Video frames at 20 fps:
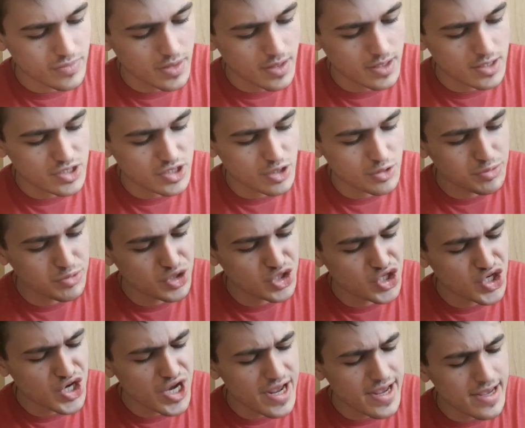So
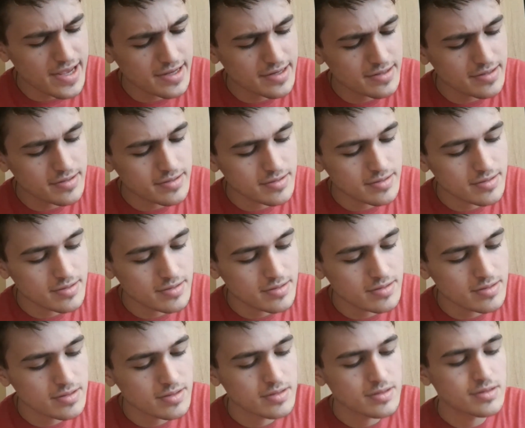Jean
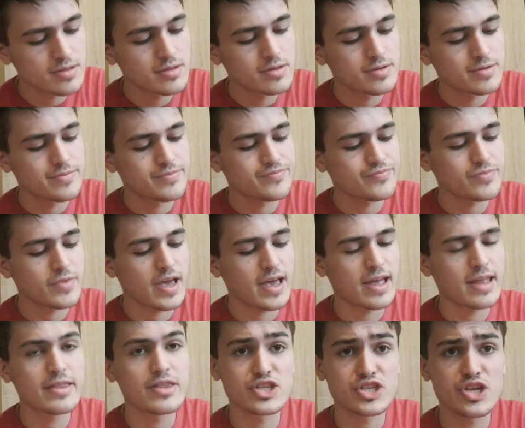and
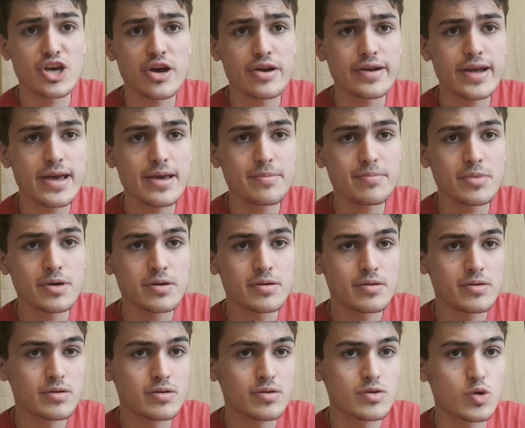the surname
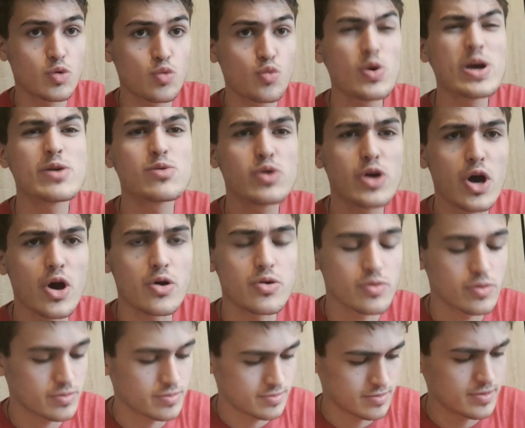Wilco.
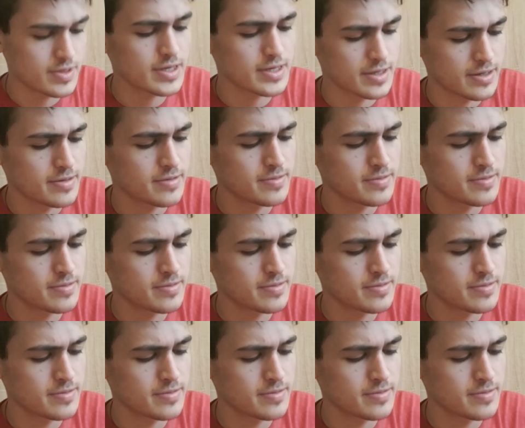Okay.